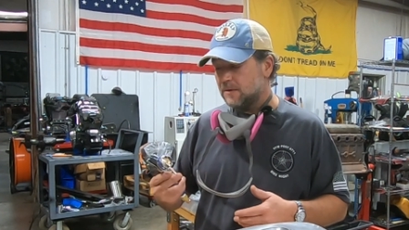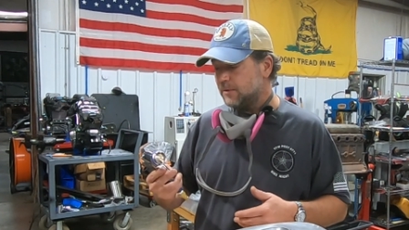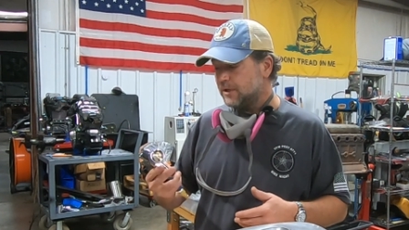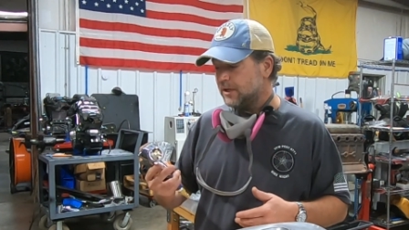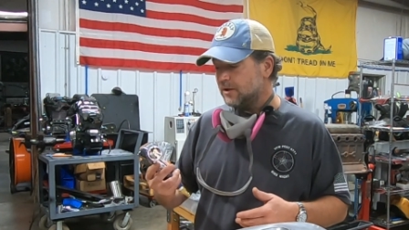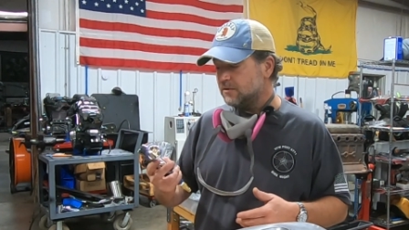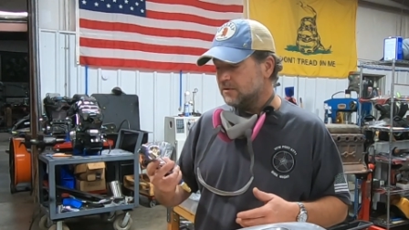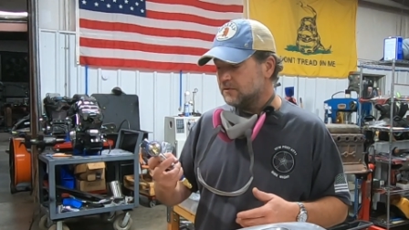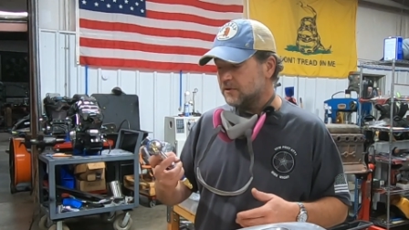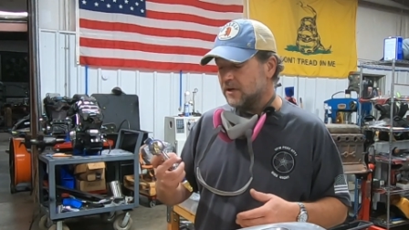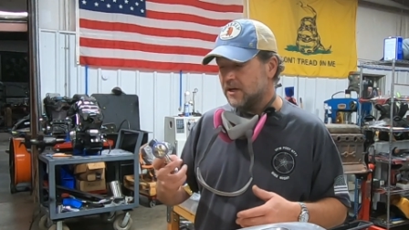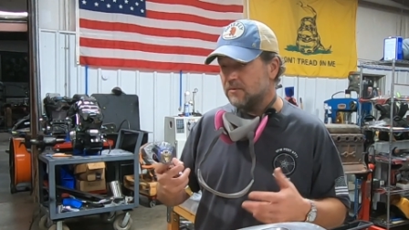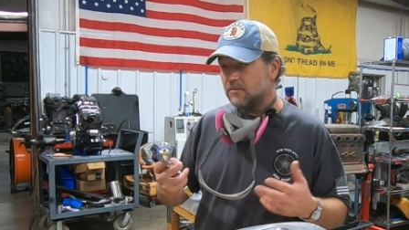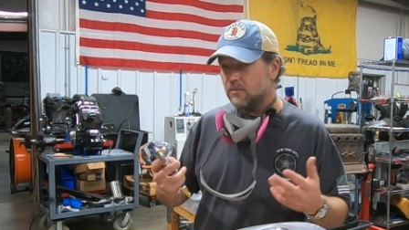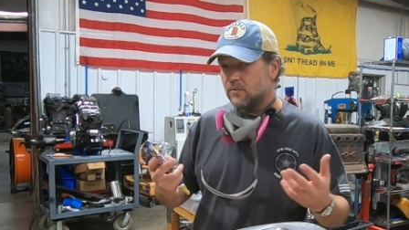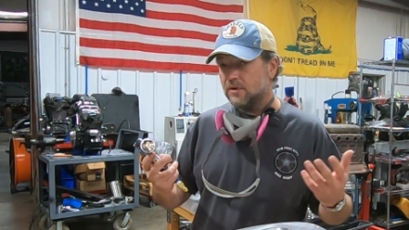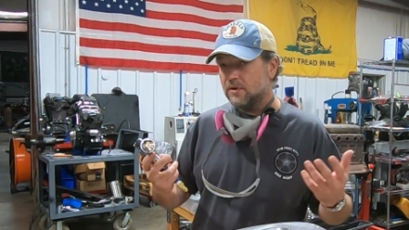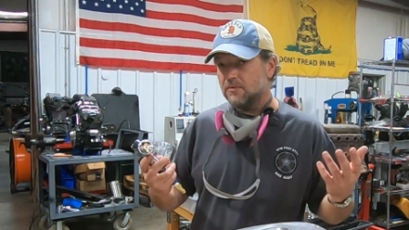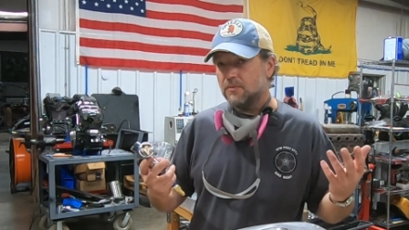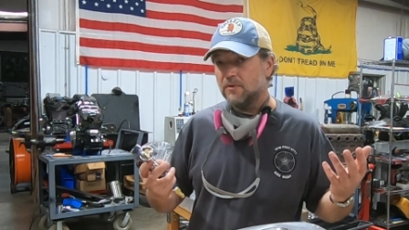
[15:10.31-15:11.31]
because I
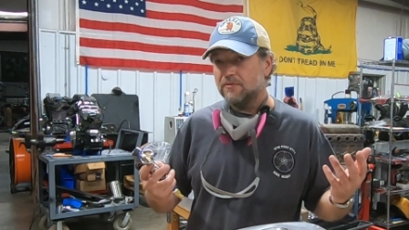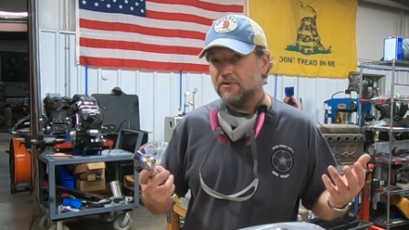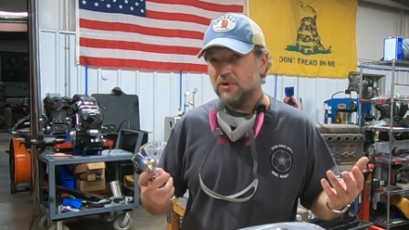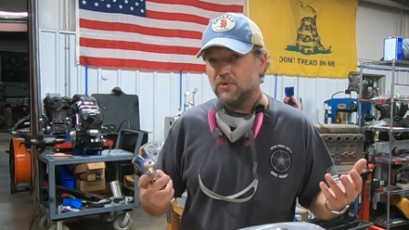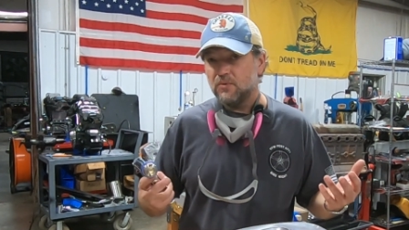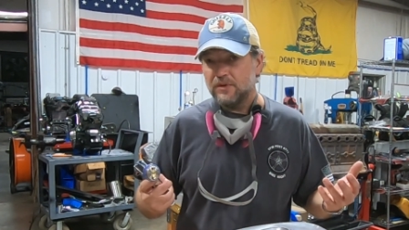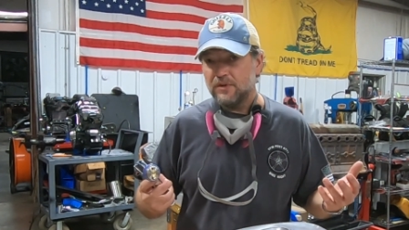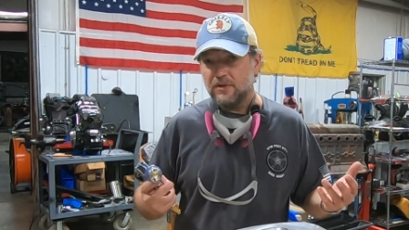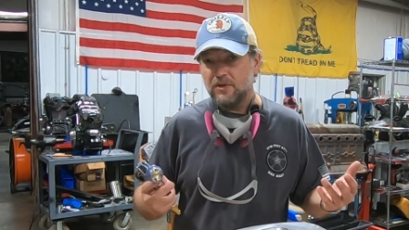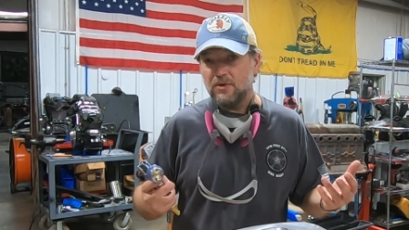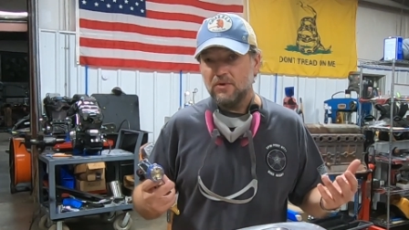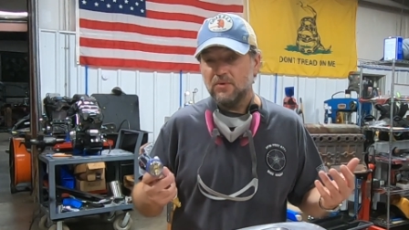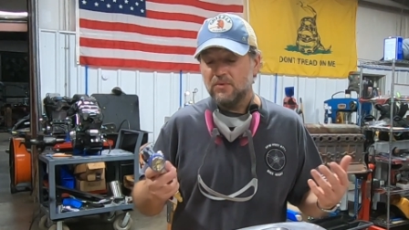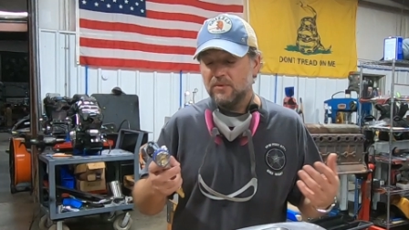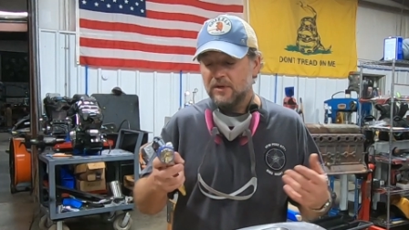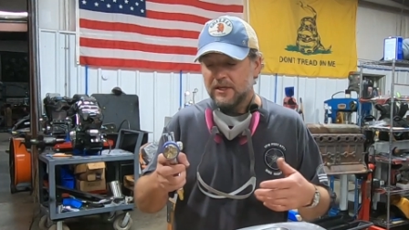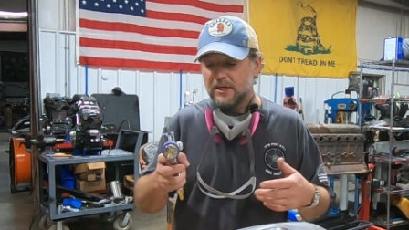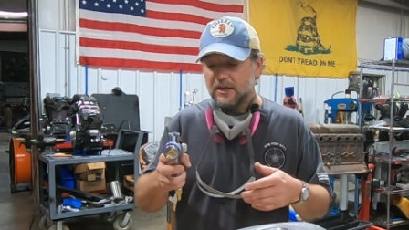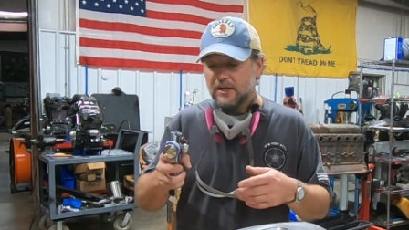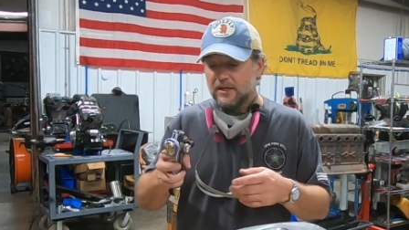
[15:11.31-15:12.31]
want to review with
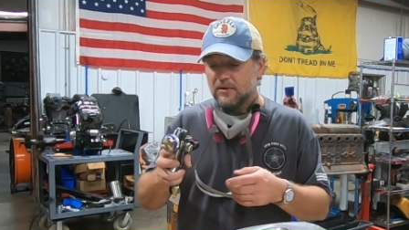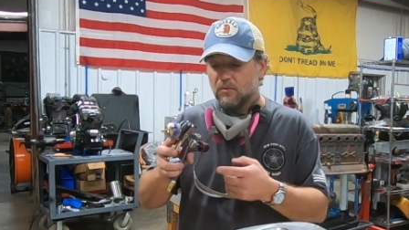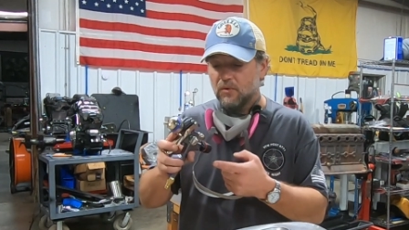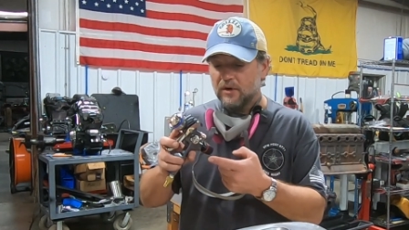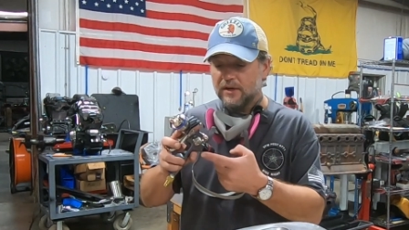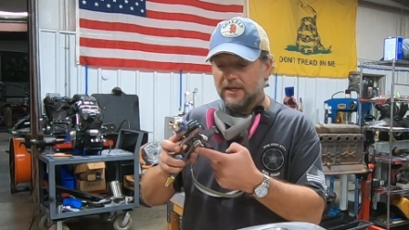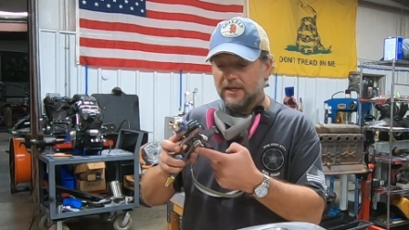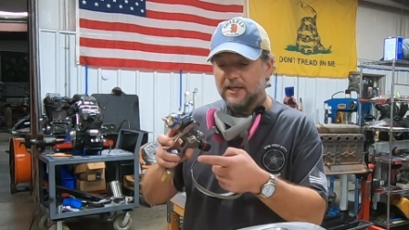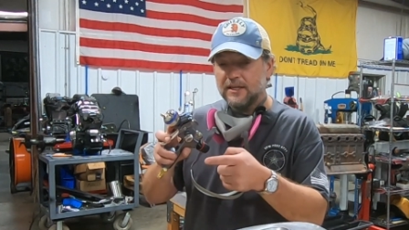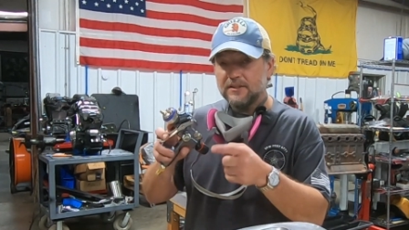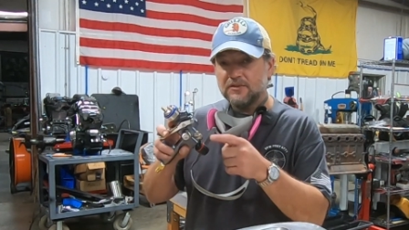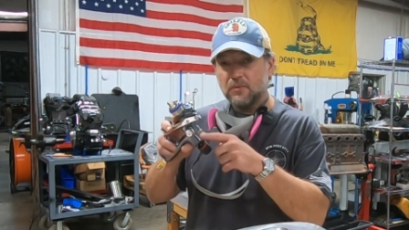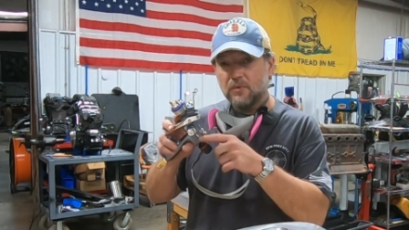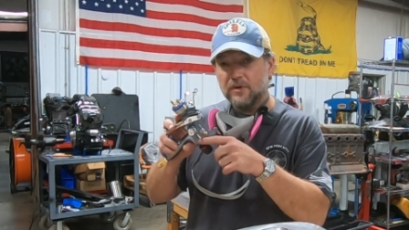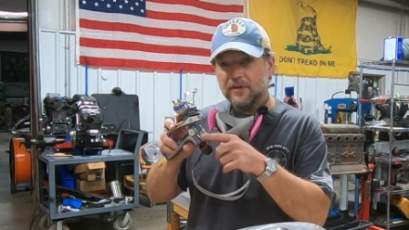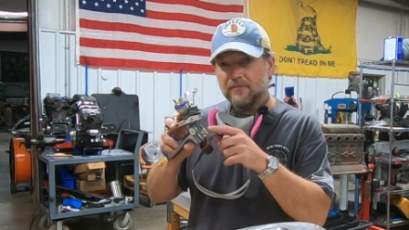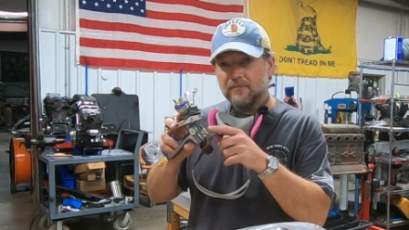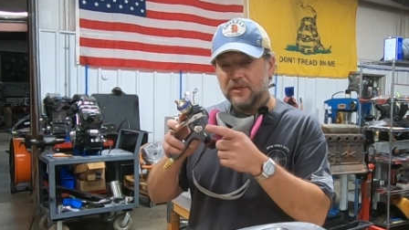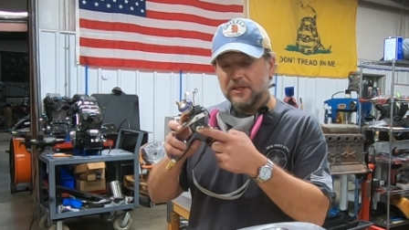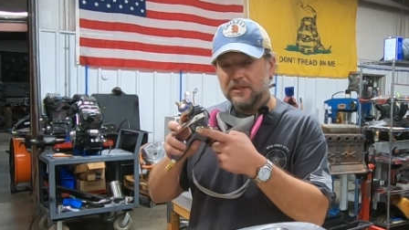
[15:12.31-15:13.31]
you what each
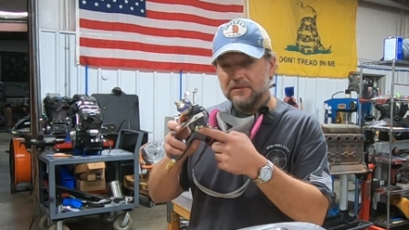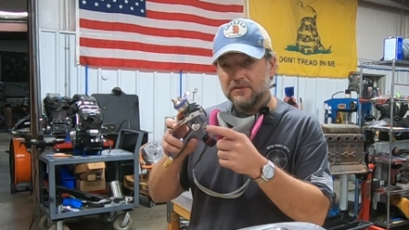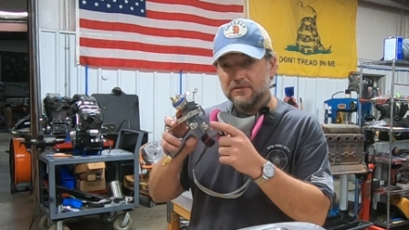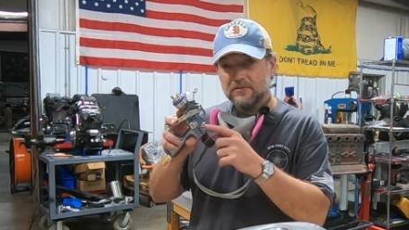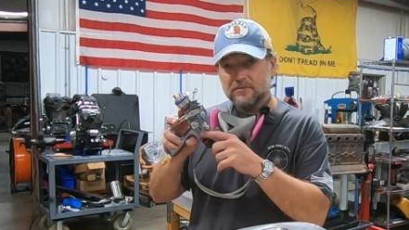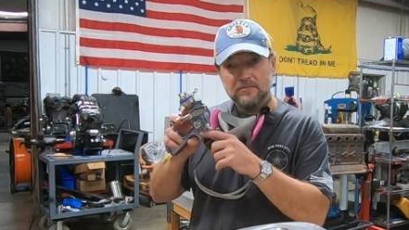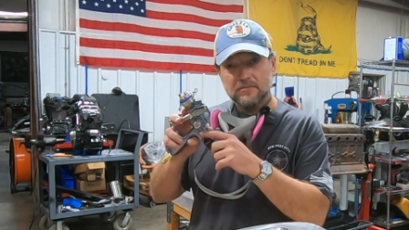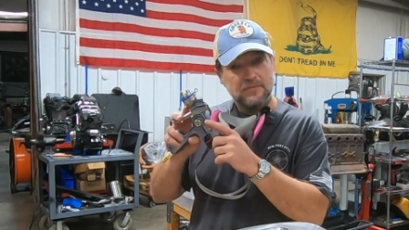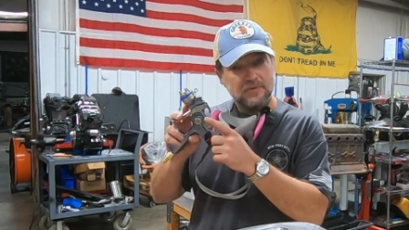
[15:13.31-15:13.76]
one of these